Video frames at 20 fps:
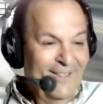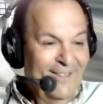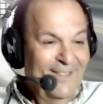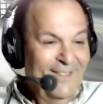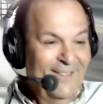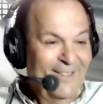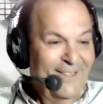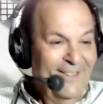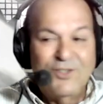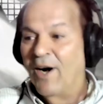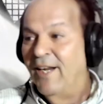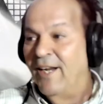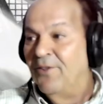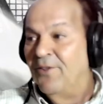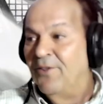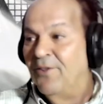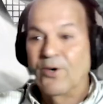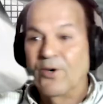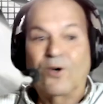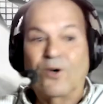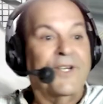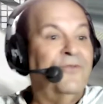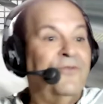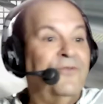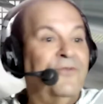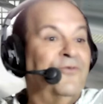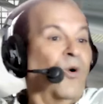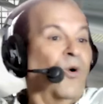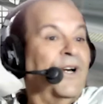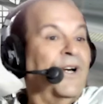20, 30,
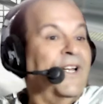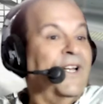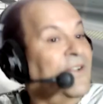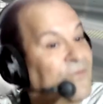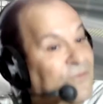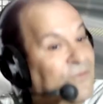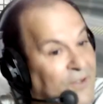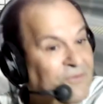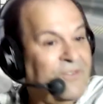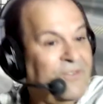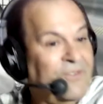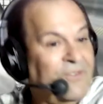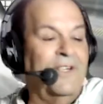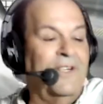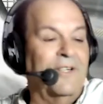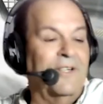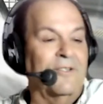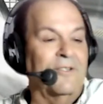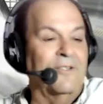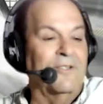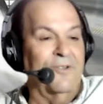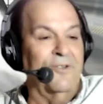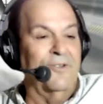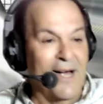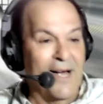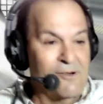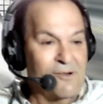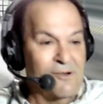40, and 50 years from now?